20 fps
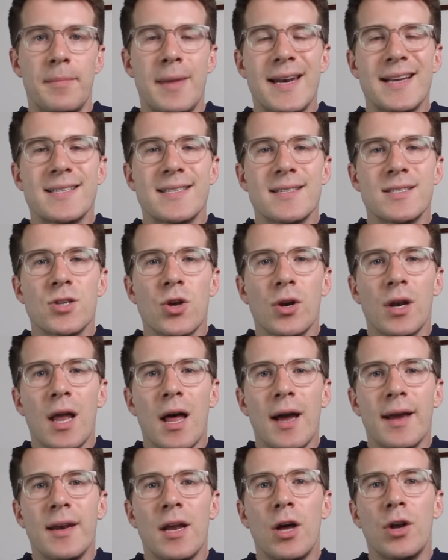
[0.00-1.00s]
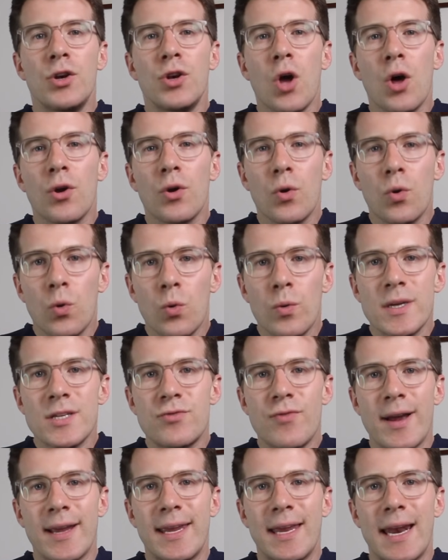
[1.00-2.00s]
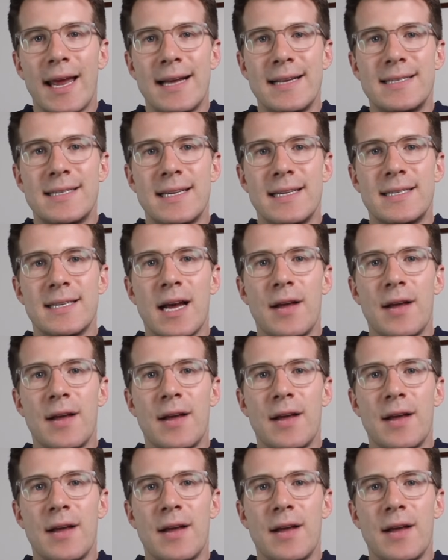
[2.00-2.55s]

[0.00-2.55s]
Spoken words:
Medicines online are not always regulated